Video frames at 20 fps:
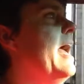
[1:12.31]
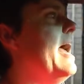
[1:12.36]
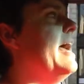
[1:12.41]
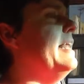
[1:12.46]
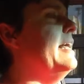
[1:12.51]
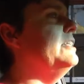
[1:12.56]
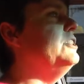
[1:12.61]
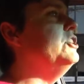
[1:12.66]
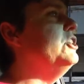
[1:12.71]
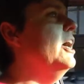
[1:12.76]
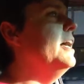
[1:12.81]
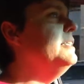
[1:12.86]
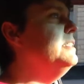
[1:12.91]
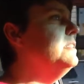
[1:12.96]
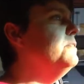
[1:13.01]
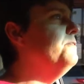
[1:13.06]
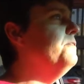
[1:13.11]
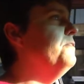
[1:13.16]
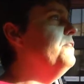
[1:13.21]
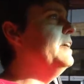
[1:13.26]
and I
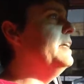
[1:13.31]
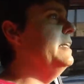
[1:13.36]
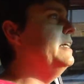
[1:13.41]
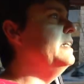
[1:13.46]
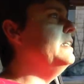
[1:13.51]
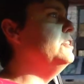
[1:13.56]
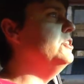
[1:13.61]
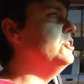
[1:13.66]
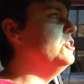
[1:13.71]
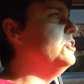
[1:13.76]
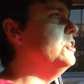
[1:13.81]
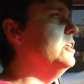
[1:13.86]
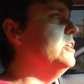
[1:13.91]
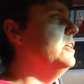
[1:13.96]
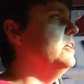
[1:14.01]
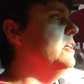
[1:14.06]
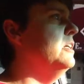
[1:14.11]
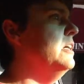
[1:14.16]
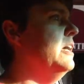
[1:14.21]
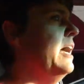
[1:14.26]
just finished
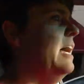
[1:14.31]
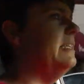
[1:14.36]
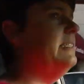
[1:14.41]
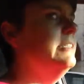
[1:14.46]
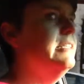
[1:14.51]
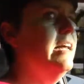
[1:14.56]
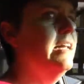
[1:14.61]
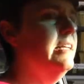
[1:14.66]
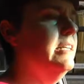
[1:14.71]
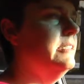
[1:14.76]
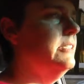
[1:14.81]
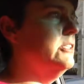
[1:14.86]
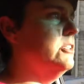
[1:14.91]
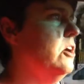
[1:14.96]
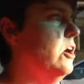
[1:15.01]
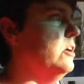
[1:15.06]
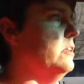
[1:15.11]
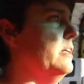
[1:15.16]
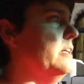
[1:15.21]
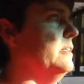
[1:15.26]
A Study in
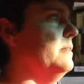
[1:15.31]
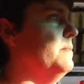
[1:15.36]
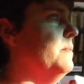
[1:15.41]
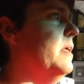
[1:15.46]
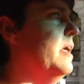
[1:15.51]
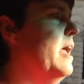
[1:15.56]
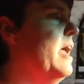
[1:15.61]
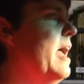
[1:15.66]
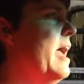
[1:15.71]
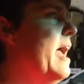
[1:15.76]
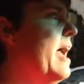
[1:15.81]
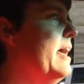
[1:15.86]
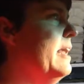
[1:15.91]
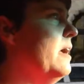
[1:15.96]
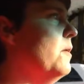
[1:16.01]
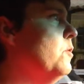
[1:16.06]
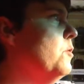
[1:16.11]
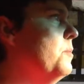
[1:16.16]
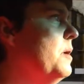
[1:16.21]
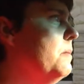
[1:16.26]
Scarlet. And
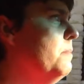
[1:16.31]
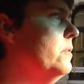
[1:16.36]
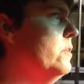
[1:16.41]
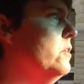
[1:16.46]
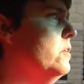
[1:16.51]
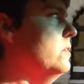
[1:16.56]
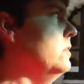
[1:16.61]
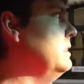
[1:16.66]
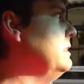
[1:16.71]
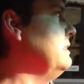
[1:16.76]
I remember,